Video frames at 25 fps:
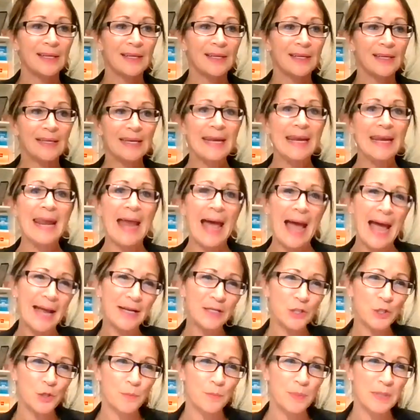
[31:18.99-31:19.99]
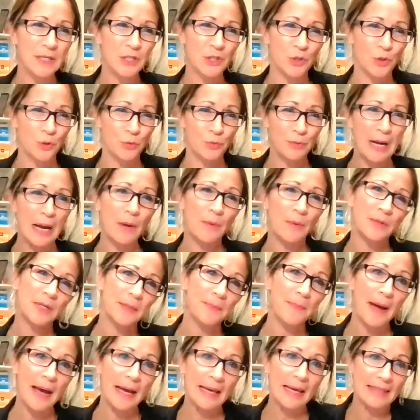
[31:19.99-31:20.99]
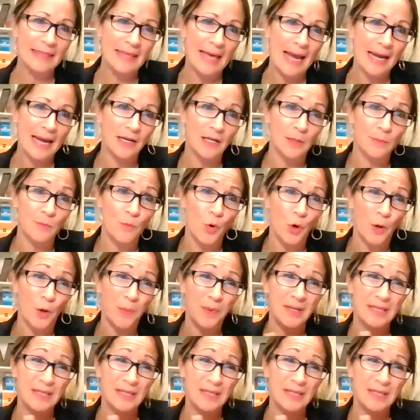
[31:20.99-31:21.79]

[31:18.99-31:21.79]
not to be surrounded by that anymore,